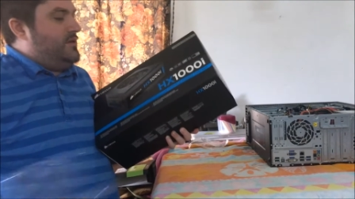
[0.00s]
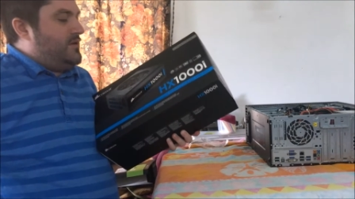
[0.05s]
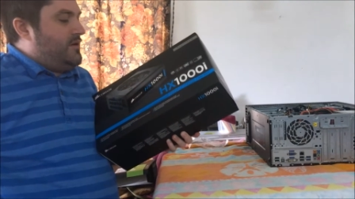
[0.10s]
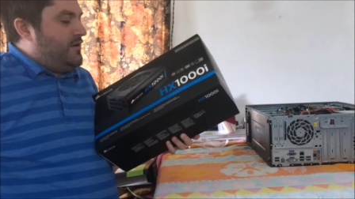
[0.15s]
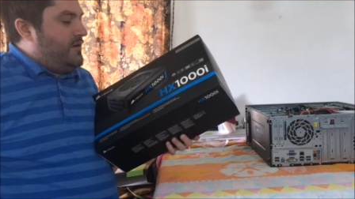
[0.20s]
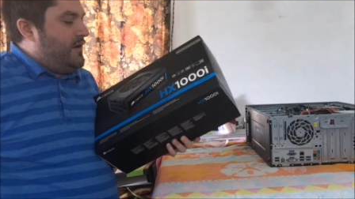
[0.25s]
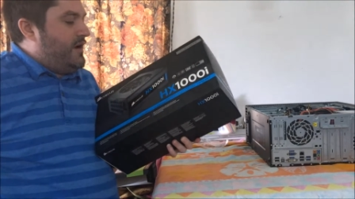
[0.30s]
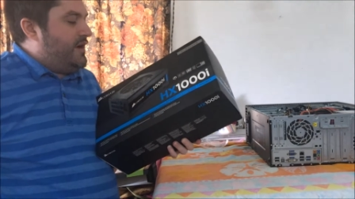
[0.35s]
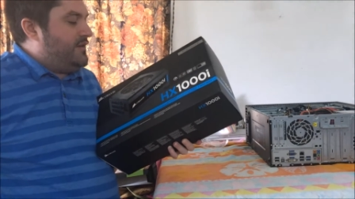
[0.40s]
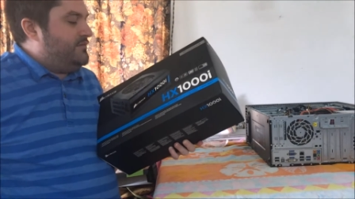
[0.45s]

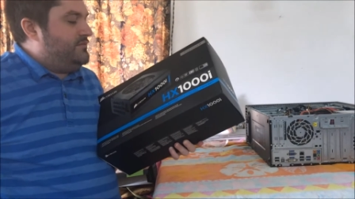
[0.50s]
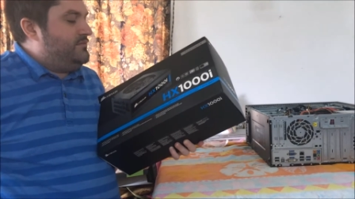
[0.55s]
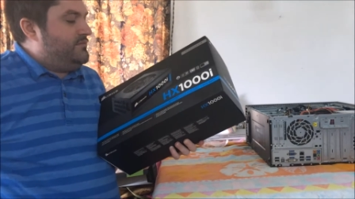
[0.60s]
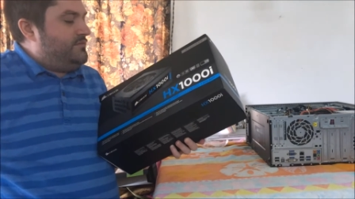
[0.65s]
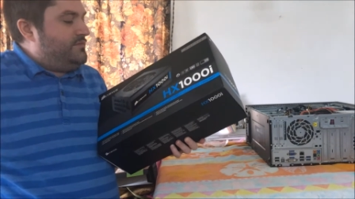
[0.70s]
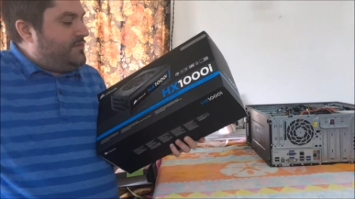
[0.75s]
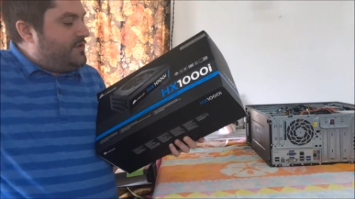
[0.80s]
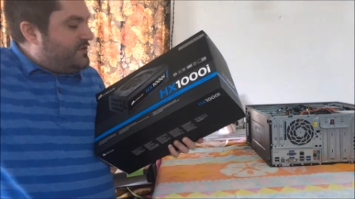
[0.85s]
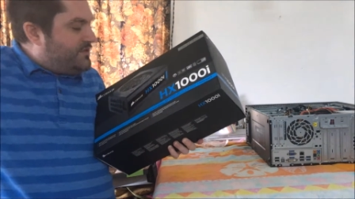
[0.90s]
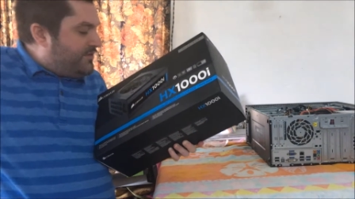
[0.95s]
All right,
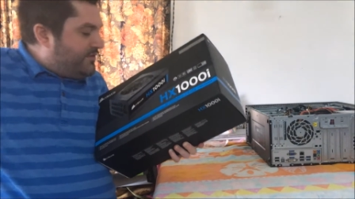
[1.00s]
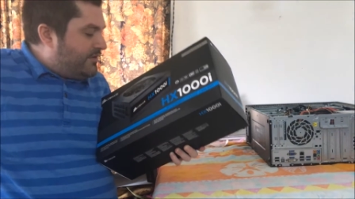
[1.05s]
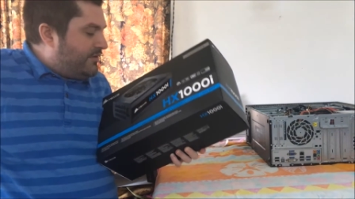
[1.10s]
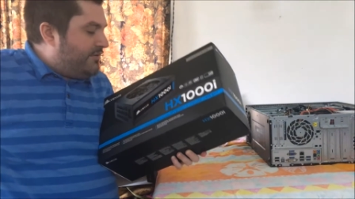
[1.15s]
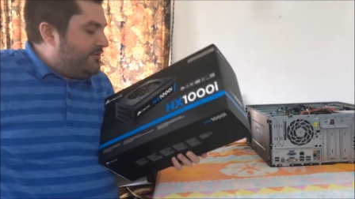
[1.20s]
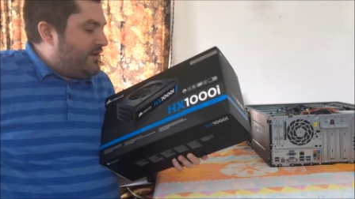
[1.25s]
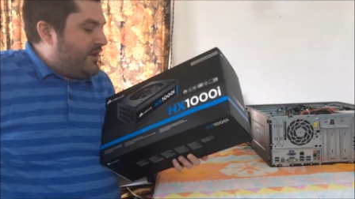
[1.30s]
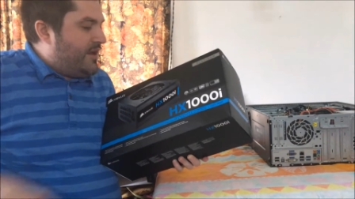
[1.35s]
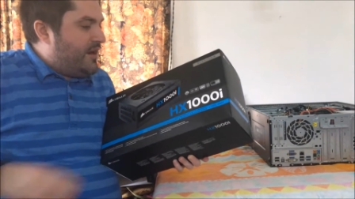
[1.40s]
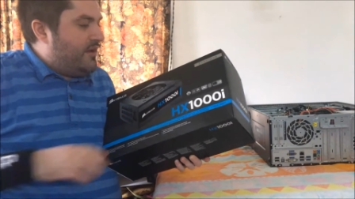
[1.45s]
just
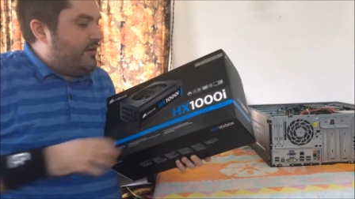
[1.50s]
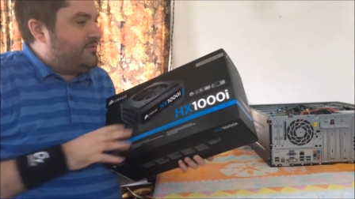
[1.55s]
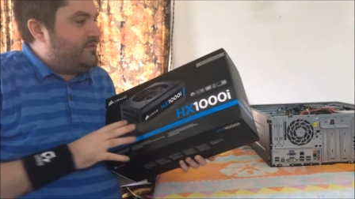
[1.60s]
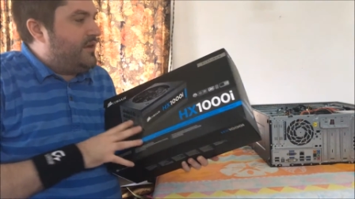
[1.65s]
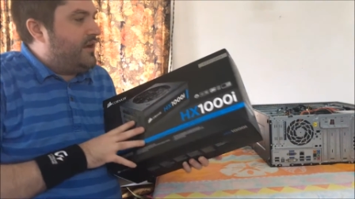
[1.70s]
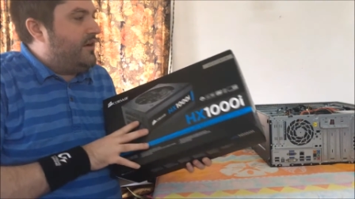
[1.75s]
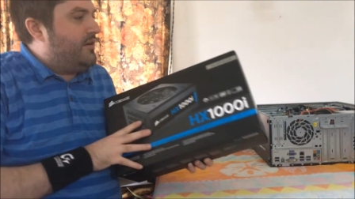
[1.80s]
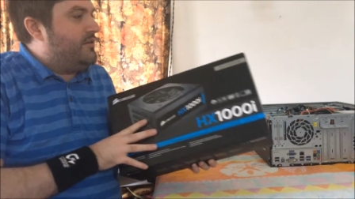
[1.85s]
throw that out